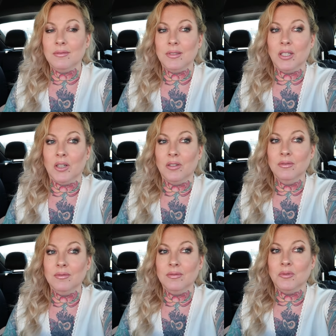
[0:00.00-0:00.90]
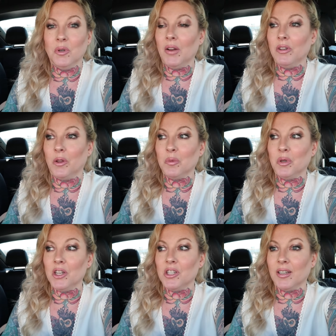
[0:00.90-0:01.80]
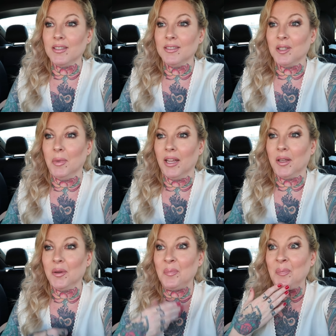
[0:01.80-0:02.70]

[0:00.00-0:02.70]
you know, we'll have another project to make.